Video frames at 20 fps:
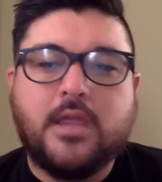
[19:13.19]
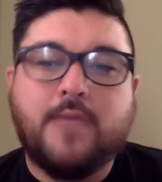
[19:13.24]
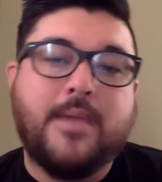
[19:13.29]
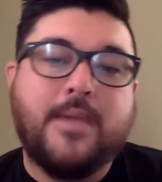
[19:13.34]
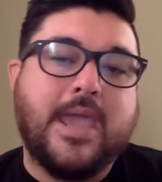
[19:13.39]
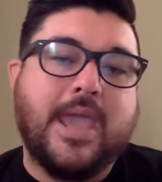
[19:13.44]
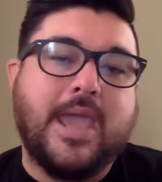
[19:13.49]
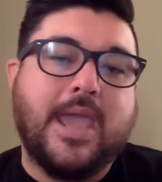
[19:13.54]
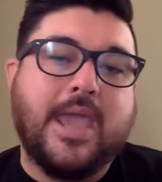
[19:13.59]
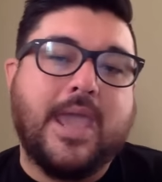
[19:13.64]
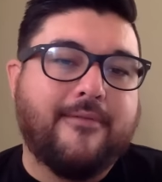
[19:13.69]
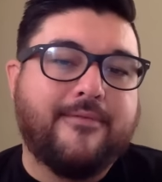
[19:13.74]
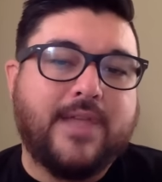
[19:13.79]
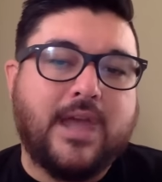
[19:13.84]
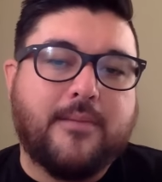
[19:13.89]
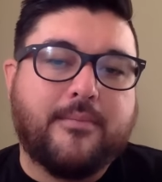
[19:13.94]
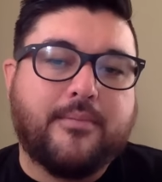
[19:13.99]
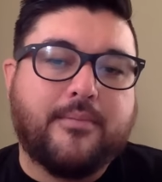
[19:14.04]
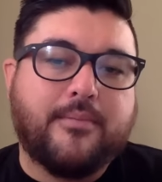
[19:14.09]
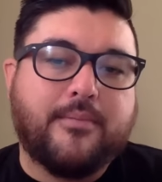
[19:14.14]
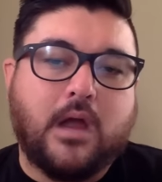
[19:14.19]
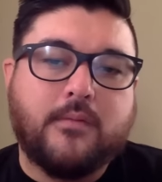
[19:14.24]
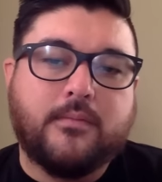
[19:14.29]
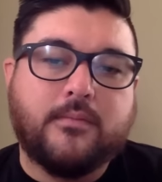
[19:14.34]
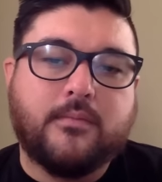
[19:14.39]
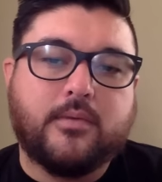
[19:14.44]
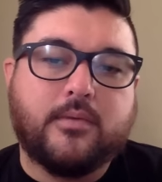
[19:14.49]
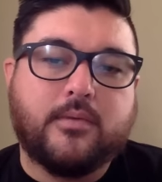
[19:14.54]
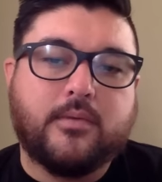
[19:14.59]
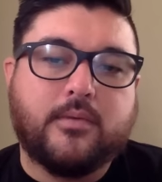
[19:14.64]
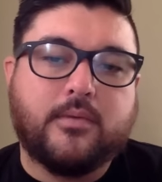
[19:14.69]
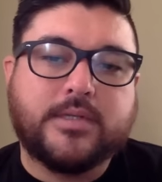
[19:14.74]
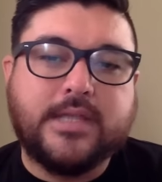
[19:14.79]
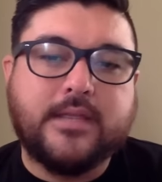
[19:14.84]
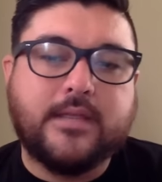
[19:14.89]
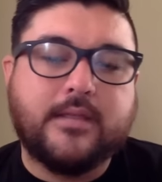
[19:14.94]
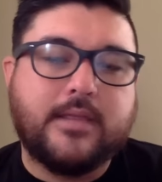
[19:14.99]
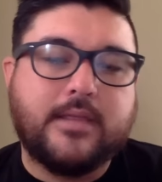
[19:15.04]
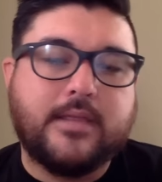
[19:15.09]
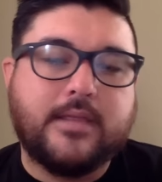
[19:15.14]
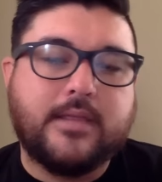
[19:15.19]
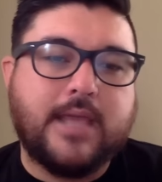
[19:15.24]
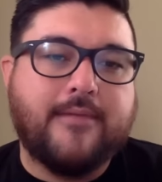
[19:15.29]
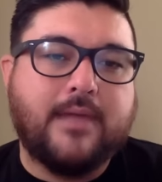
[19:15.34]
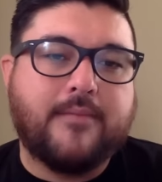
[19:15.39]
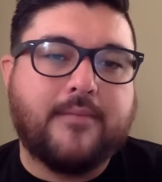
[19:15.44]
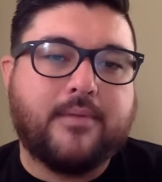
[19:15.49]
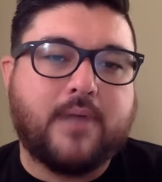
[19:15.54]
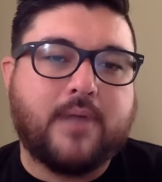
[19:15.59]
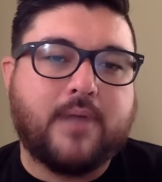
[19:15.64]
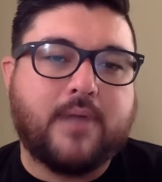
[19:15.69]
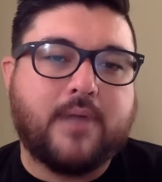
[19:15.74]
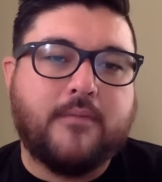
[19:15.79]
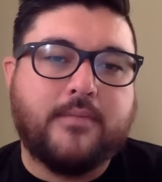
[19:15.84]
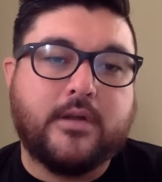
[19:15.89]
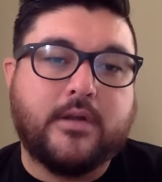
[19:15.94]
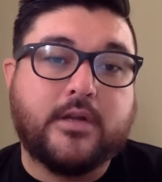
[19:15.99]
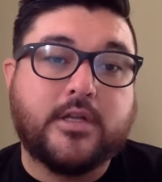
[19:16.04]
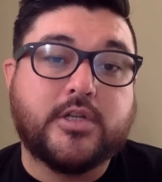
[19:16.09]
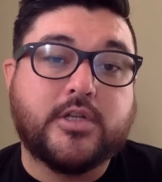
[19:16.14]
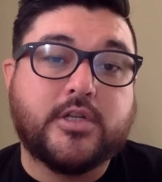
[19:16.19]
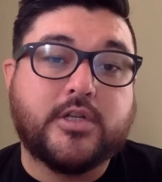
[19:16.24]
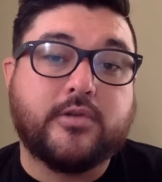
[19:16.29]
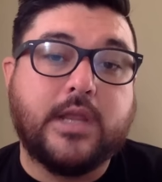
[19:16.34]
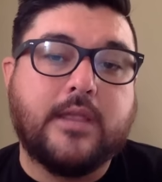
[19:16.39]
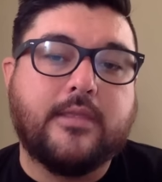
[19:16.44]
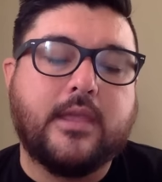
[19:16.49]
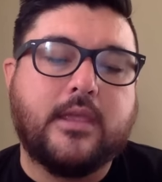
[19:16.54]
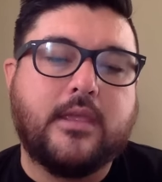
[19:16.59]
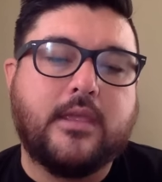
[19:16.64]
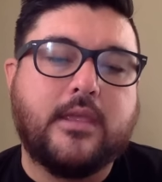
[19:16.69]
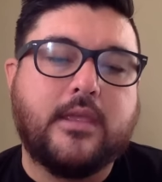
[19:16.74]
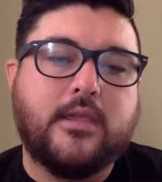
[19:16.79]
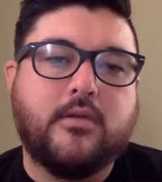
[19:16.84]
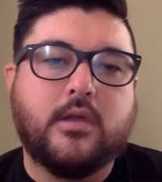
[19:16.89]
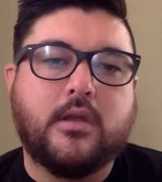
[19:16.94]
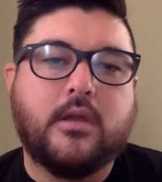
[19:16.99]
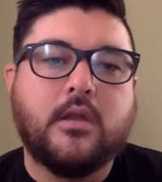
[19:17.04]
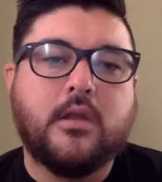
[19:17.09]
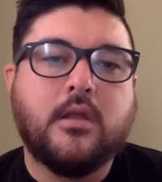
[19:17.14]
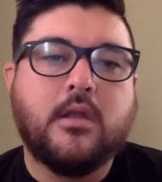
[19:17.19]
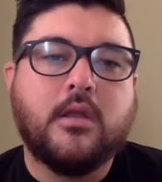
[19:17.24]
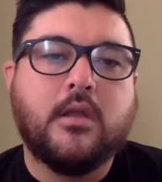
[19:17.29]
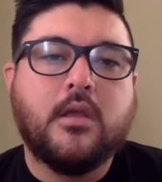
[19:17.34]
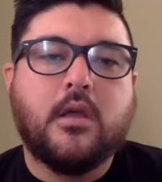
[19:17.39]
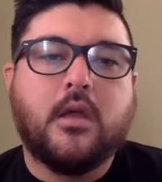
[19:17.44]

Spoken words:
They may have that problem or see that they have that problem. They're intrigued that you could